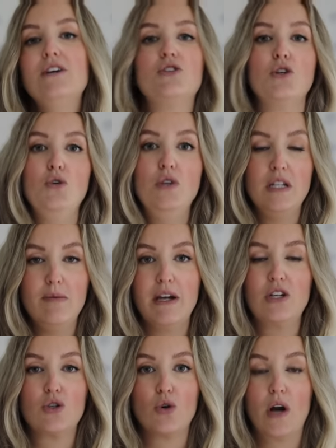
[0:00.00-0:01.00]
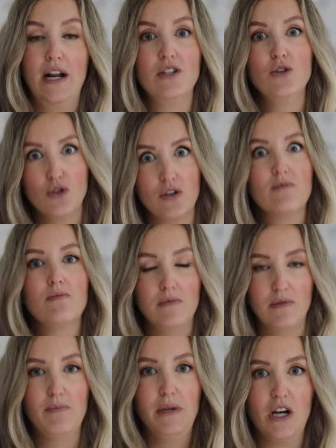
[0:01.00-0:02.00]
So you need to make sure, and it's usually
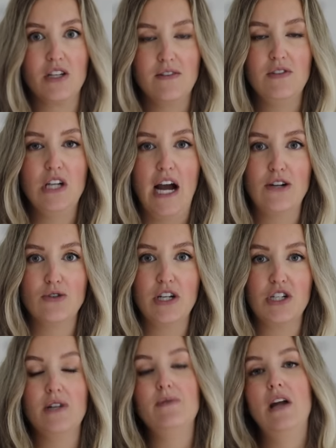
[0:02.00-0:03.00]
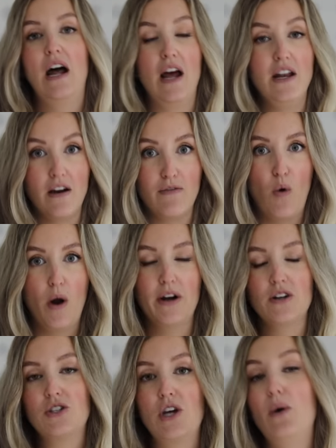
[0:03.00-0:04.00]
because of dehydration, not enough
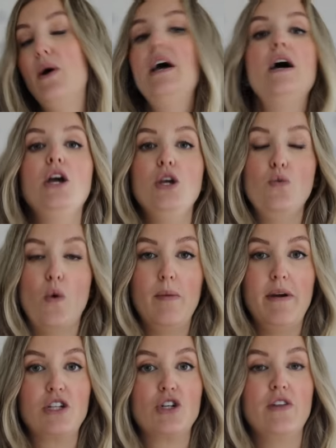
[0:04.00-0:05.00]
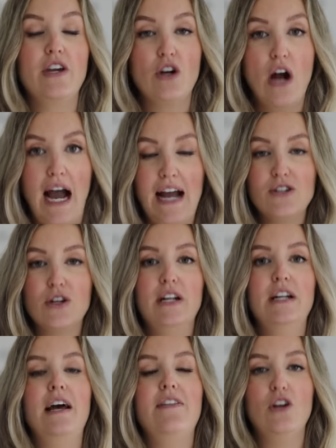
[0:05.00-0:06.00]
water. So you want to make sure that you're
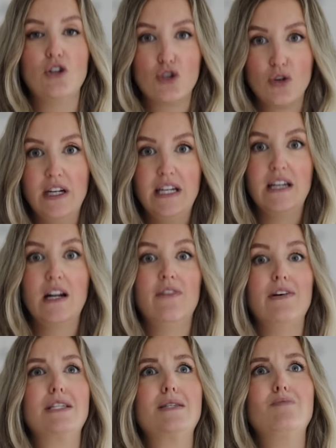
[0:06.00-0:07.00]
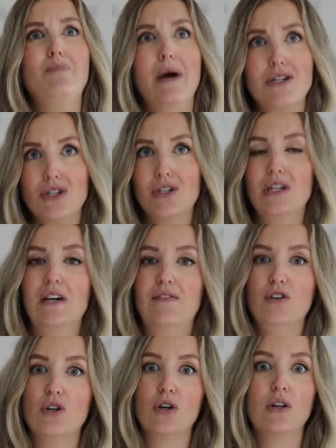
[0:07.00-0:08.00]
hydrated and that you're drinking enough, especially
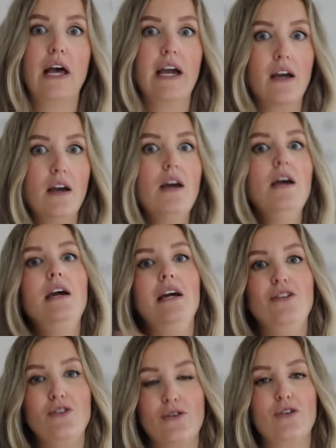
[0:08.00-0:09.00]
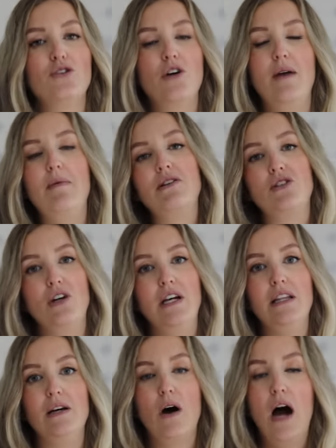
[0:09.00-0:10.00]
if you're like in your third trimester
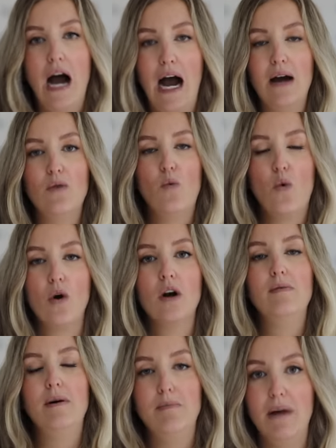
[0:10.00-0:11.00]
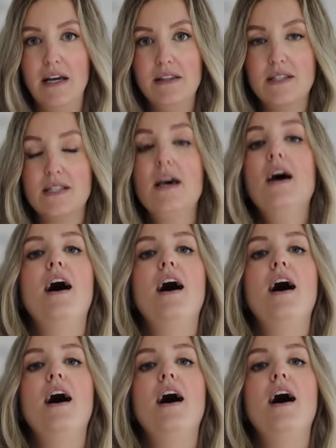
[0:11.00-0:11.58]
in the hot, warm months,